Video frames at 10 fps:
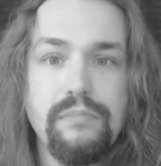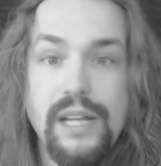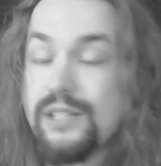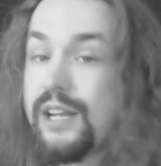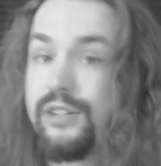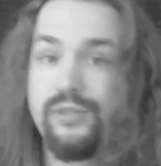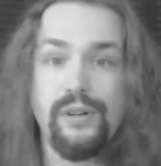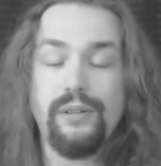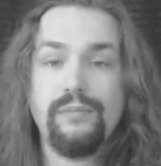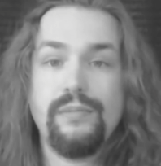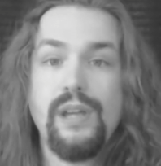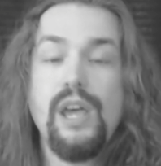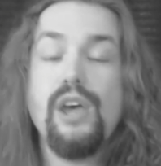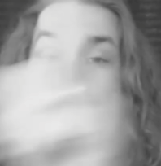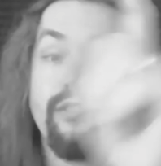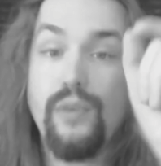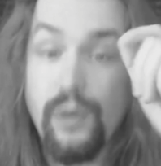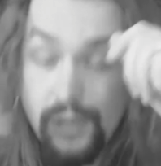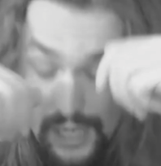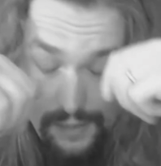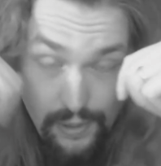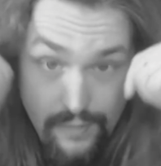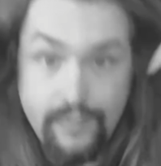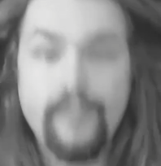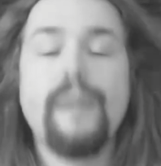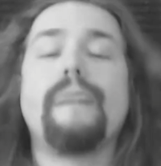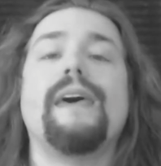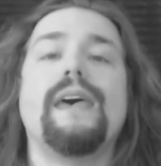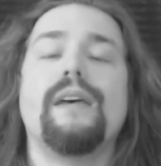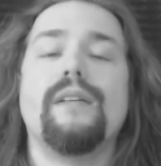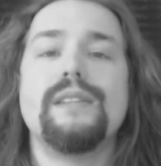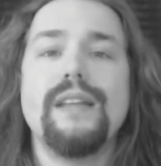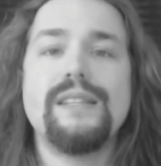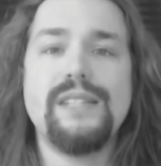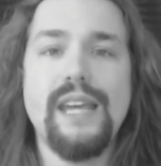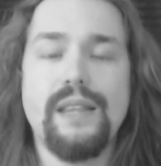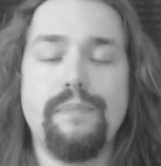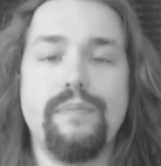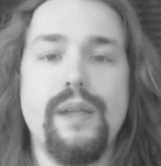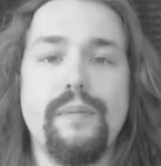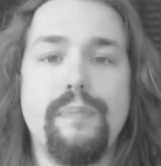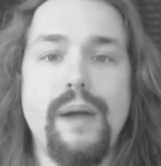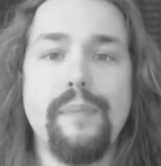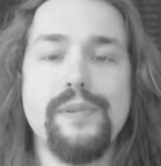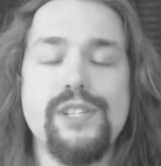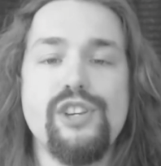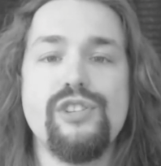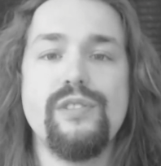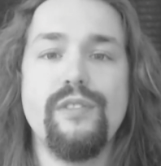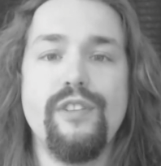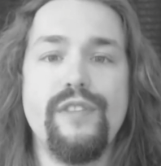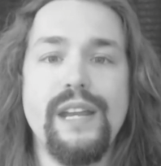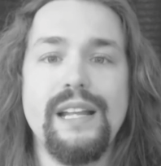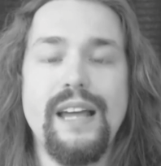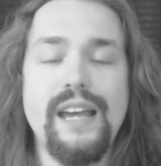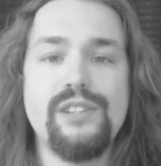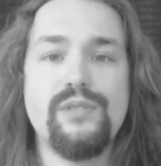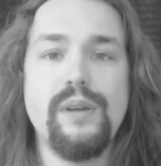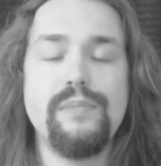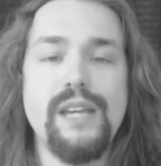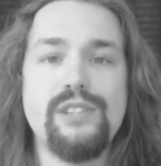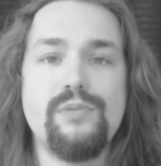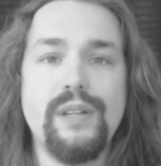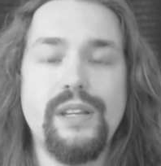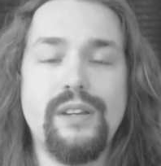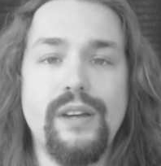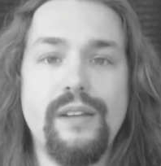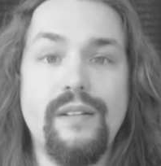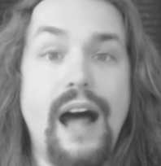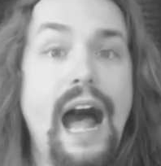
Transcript: That's not true. For example, let's take the, uh, the proposition vanilla ice cream tastes really good.